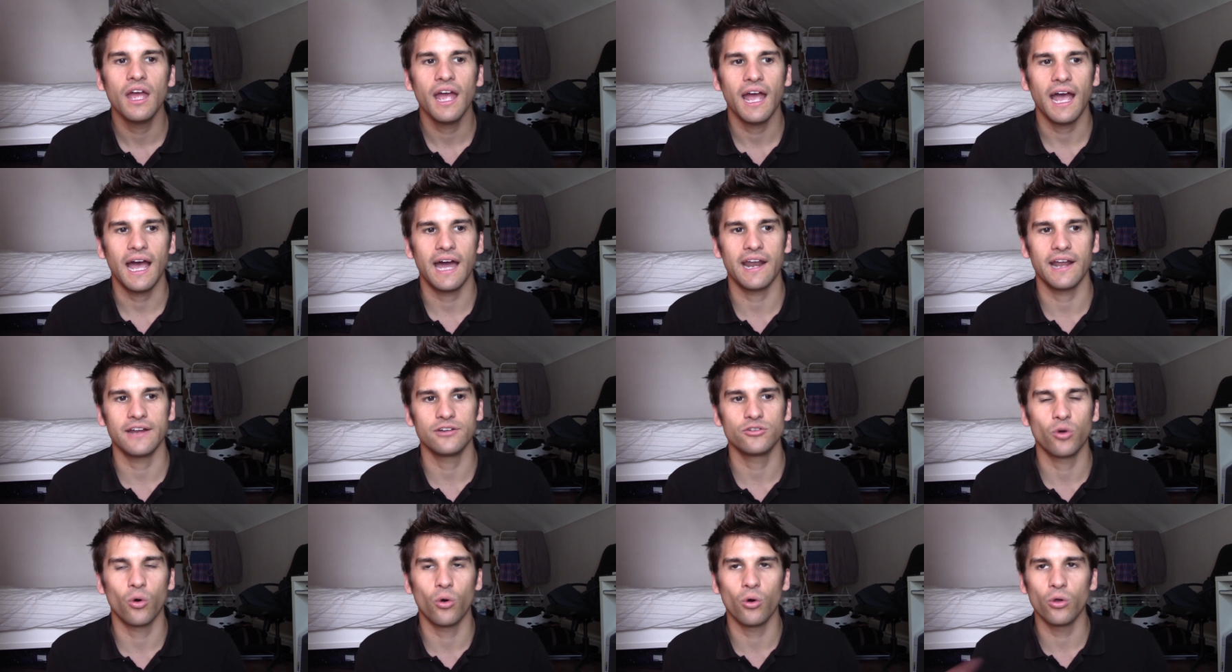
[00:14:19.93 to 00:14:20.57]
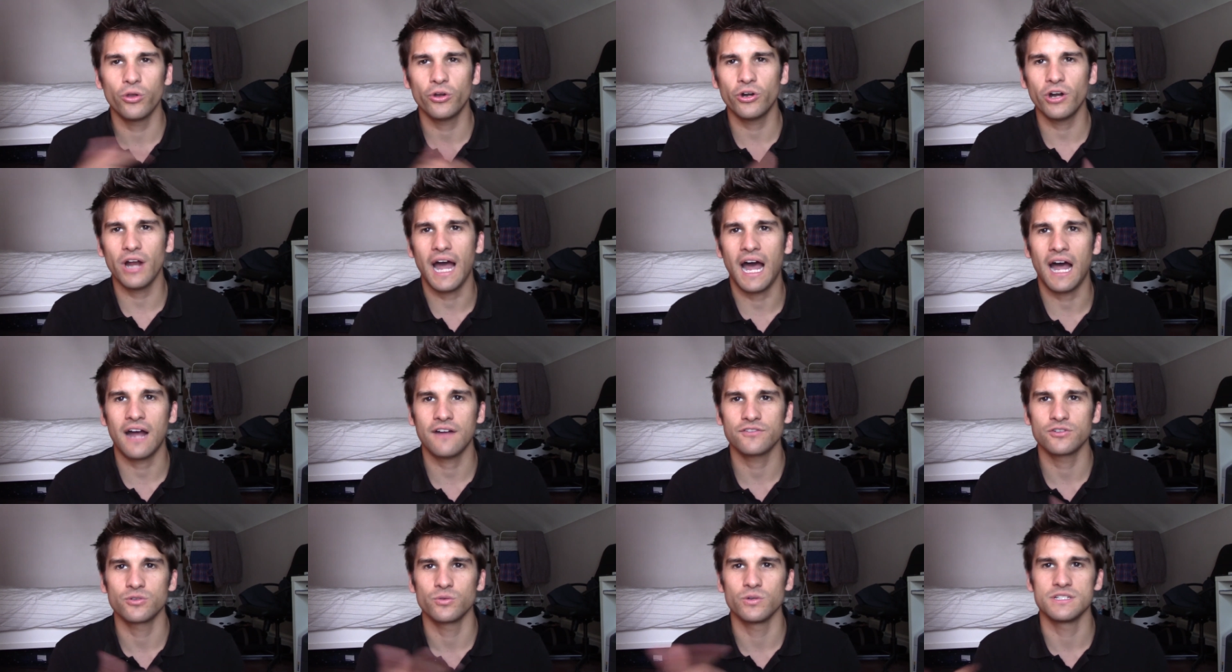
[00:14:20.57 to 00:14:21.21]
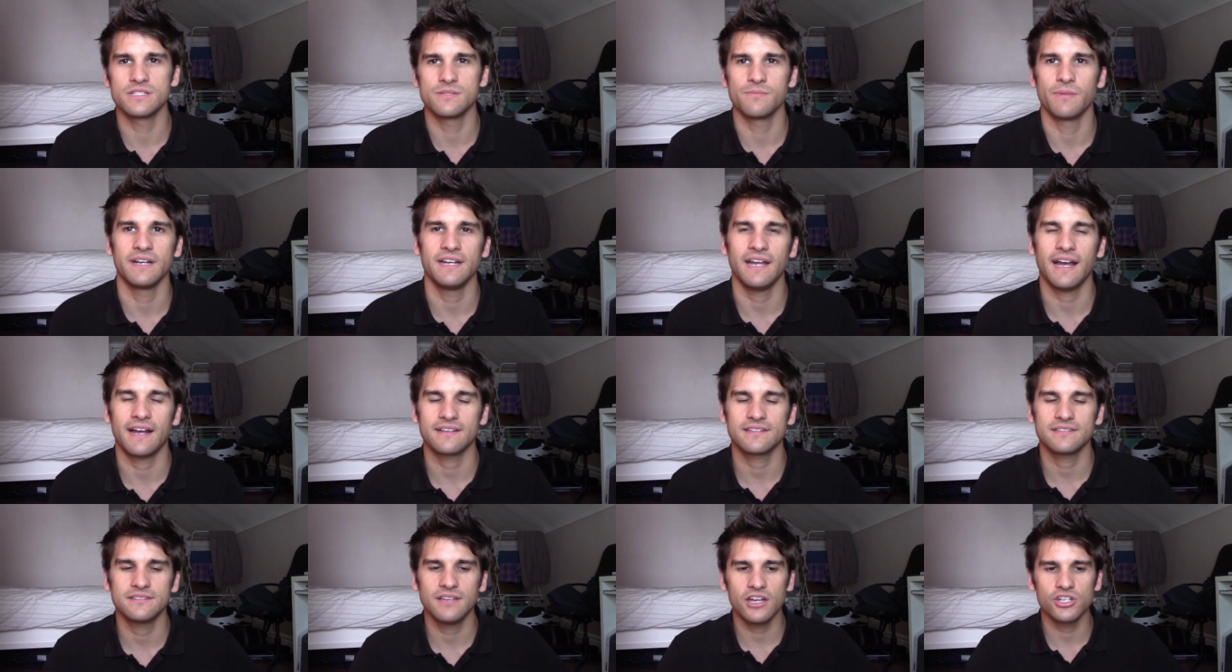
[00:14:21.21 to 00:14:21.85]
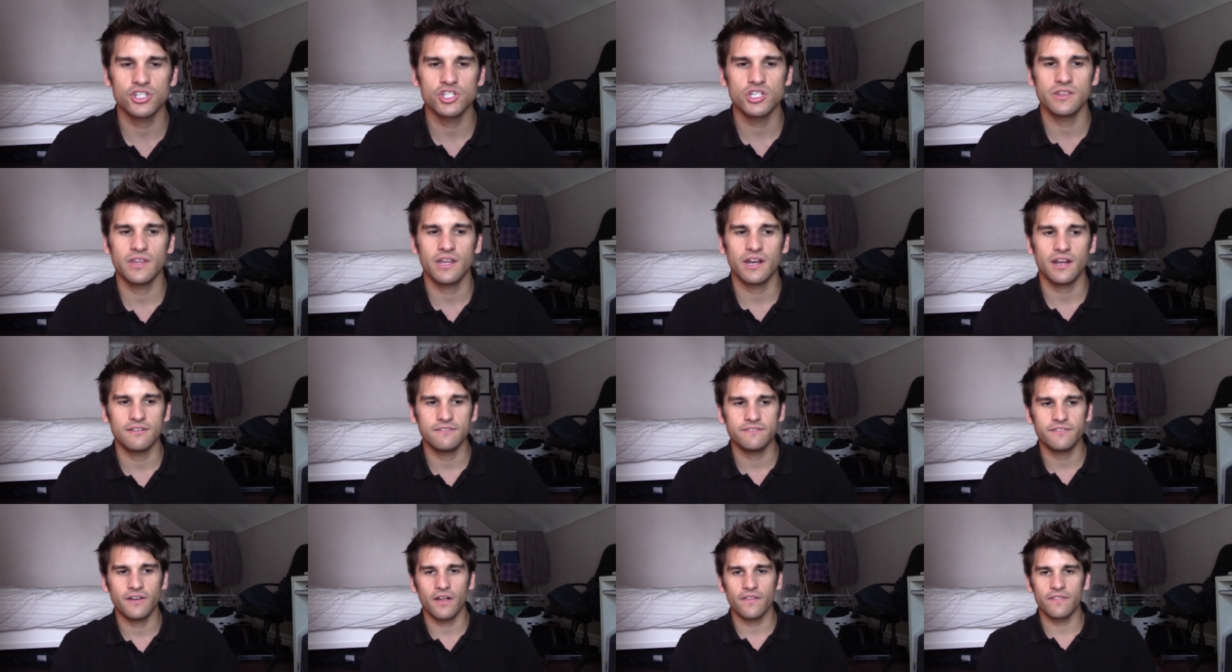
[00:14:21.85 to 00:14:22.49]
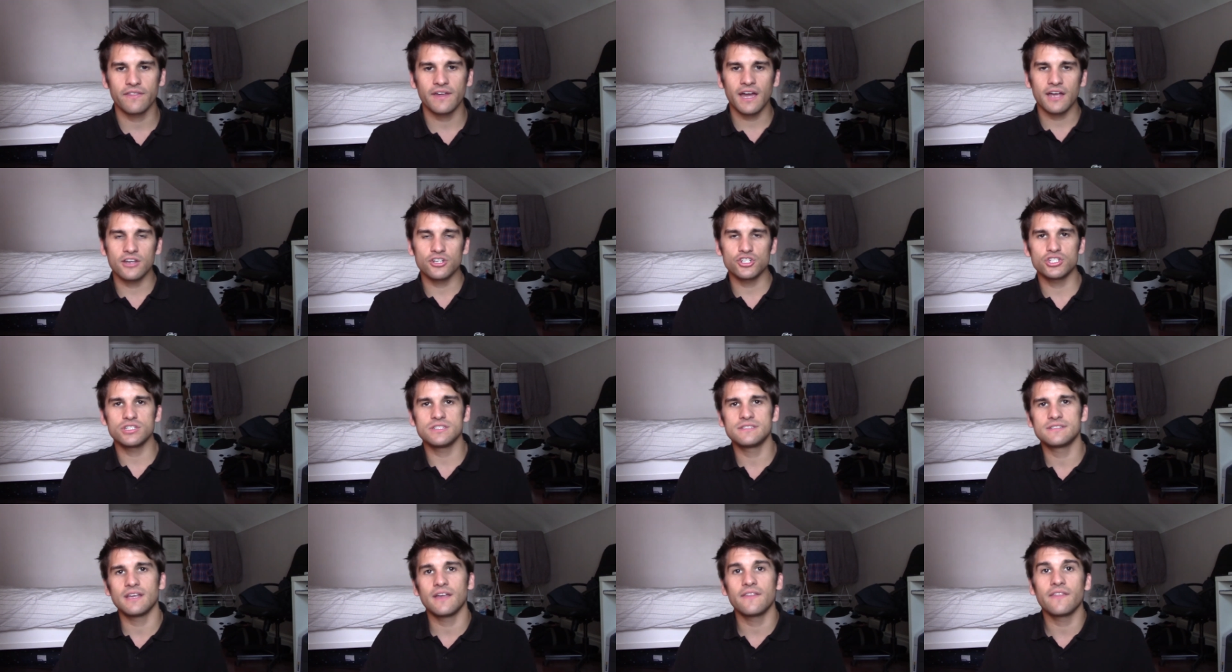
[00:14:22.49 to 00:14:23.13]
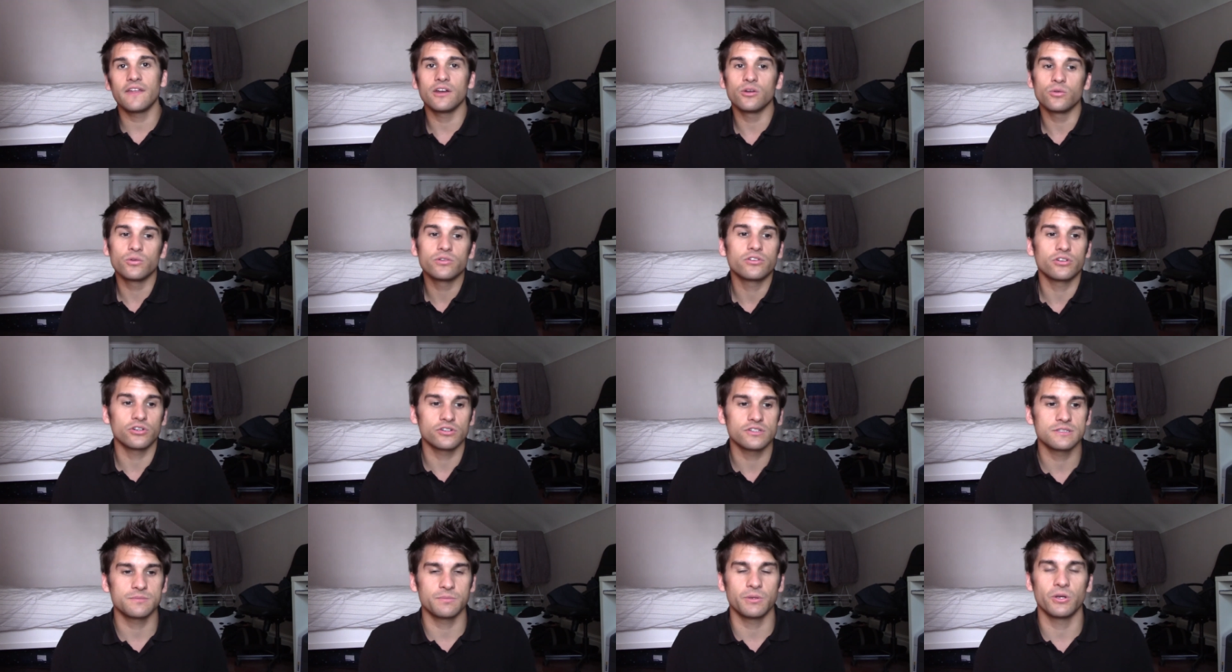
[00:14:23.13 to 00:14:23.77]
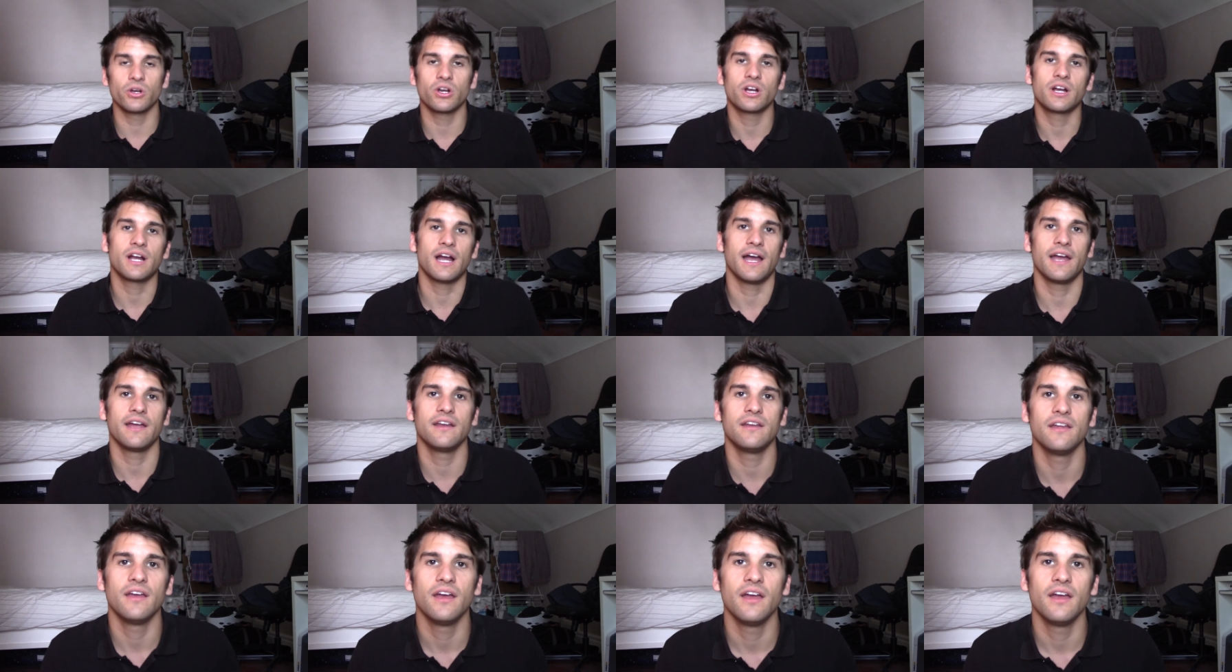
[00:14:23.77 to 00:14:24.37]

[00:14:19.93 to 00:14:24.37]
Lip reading: And I told her afterwards in my next session that I felt that, and she said that it was her spirit guide.